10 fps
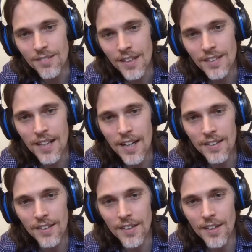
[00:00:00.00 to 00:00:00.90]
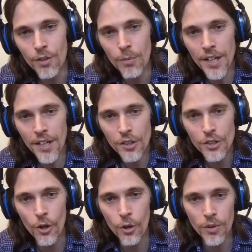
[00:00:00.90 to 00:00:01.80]
Exactly. If you're making a
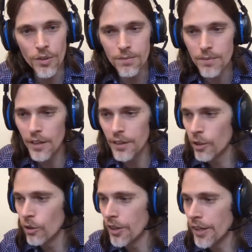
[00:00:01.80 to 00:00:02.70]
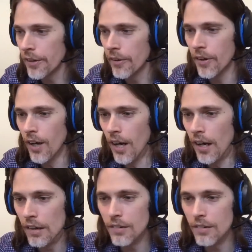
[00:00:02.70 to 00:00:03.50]
joke with Ellie Goulding or, uh,